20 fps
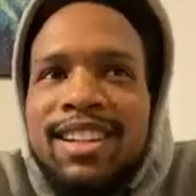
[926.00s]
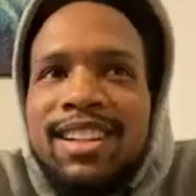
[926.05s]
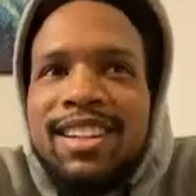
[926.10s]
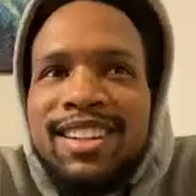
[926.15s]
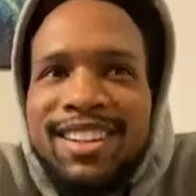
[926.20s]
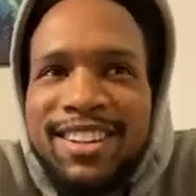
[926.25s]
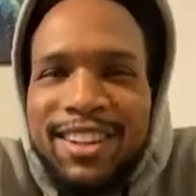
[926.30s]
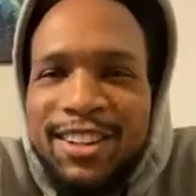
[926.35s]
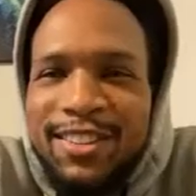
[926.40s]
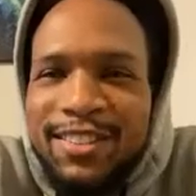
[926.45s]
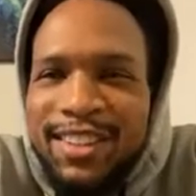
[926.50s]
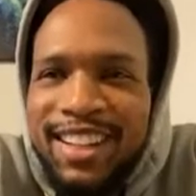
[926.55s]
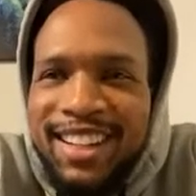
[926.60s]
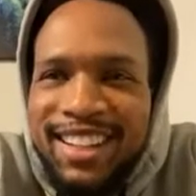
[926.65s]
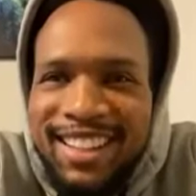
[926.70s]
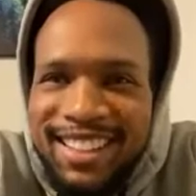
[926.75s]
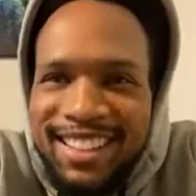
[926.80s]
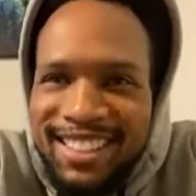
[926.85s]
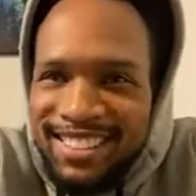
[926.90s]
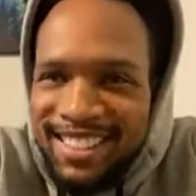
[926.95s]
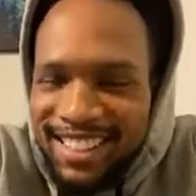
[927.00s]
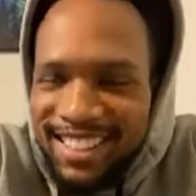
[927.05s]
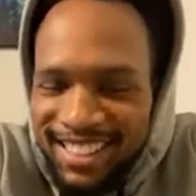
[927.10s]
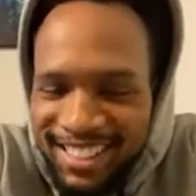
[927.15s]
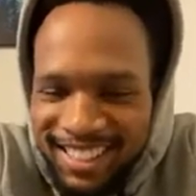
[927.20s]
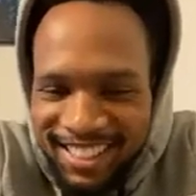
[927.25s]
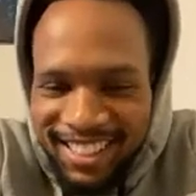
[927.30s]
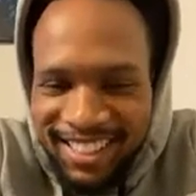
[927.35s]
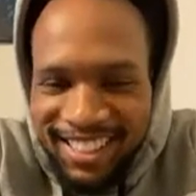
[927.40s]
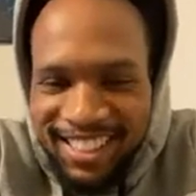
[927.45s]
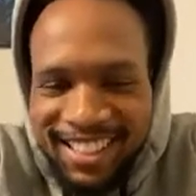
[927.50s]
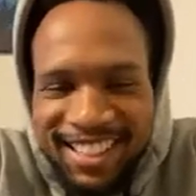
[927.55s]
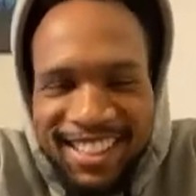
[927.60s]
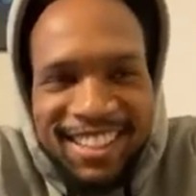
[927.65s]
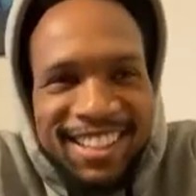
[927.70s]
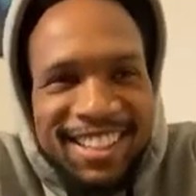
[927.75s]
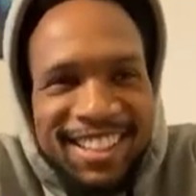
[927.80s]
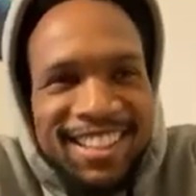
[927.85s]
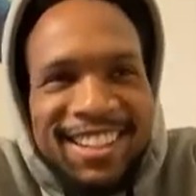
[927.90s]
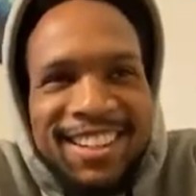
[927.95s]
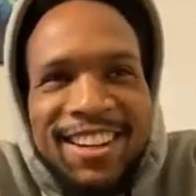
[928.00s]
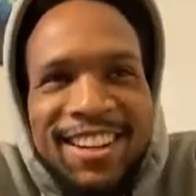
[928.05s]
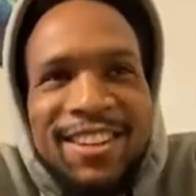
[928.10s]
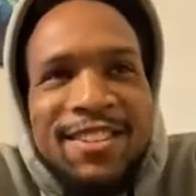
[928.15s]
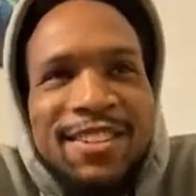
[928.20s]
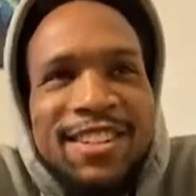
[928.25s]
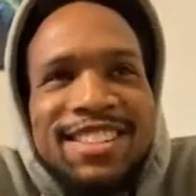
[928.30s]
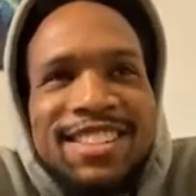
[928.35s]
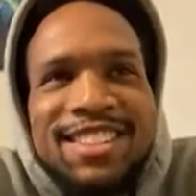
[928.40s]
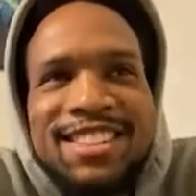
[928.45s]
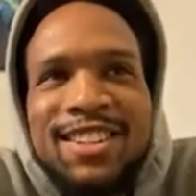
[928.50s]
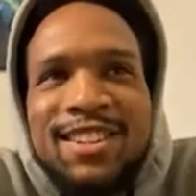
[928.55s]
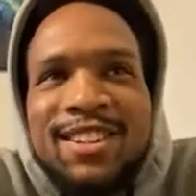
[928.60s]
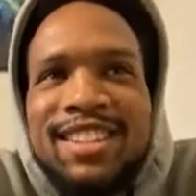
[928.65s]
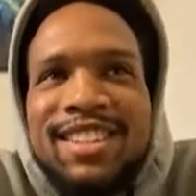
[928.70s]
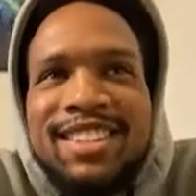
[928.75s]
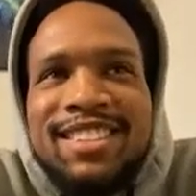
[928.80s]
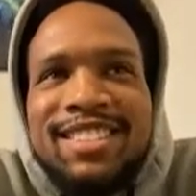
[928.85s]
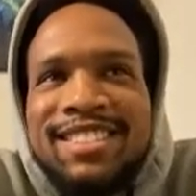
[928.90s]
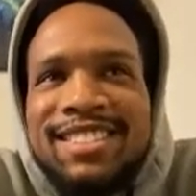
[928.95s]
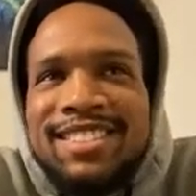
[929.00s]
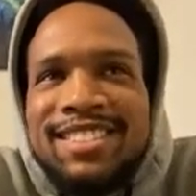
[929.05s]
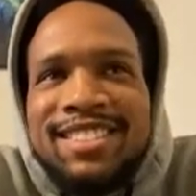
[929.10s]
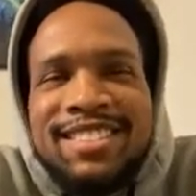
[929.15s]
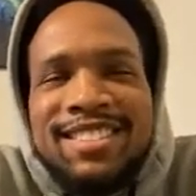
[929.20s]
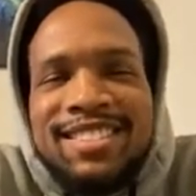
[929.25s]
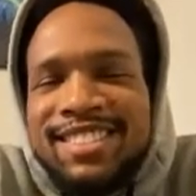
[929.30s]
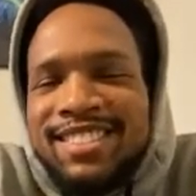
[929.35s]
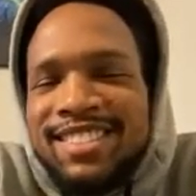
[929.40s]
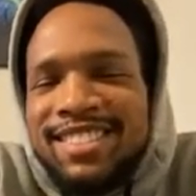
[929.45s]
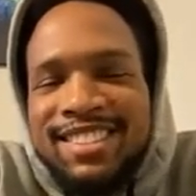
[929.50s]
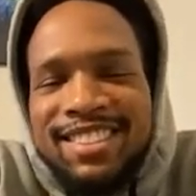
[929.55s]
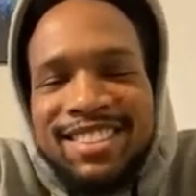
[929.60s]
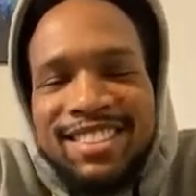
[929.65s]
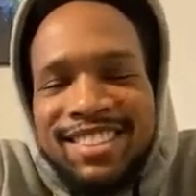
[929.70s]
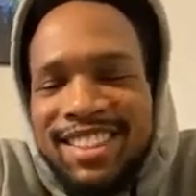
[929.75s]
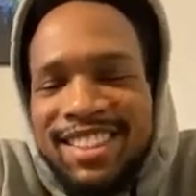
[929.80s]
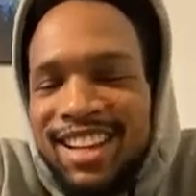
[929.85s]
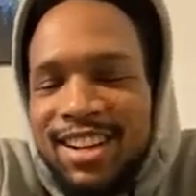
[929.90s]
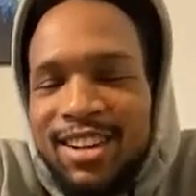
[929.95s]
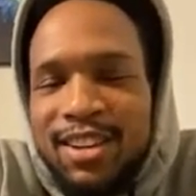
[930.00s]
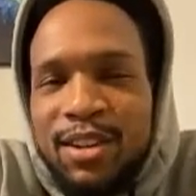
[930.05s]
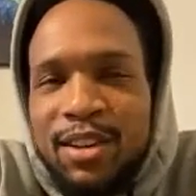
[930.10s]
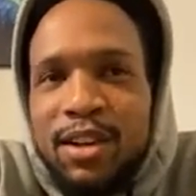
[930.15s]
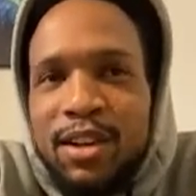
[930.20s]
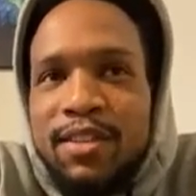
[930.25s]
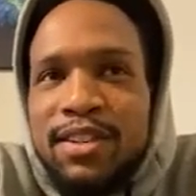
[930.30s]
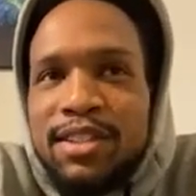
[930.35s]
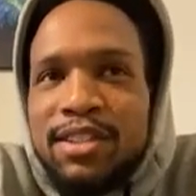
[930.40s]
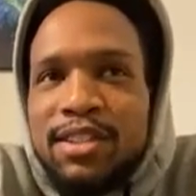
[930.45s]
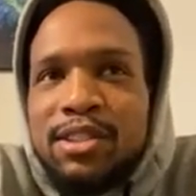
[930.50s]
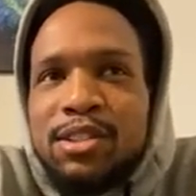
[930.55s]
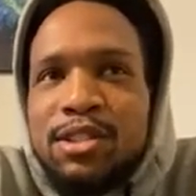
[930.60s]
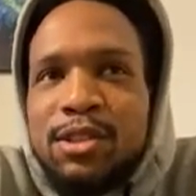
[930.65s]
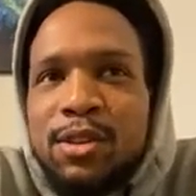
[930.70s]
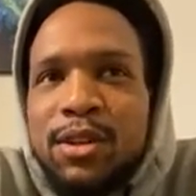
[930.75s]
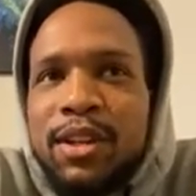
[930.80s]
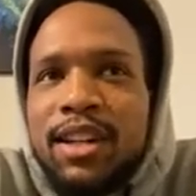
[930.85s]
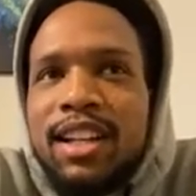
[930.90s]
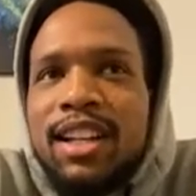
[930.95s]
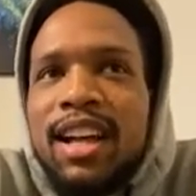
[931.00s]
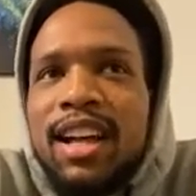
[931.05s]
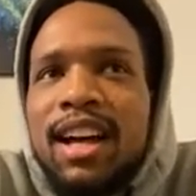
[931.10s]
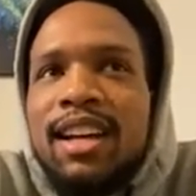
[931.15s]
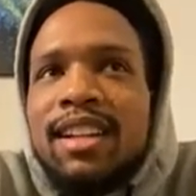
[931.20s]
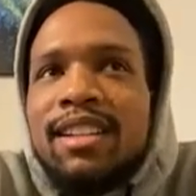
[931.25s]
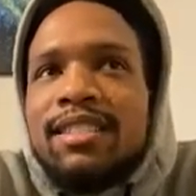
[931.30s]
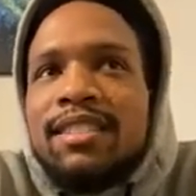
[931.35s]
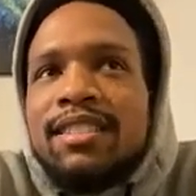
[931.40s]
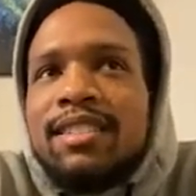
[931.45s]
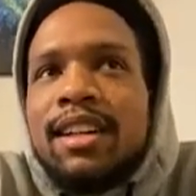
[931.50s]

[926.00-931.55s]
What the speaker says: COVID is like COVID is and I don't know, COVID's destroyed a lot.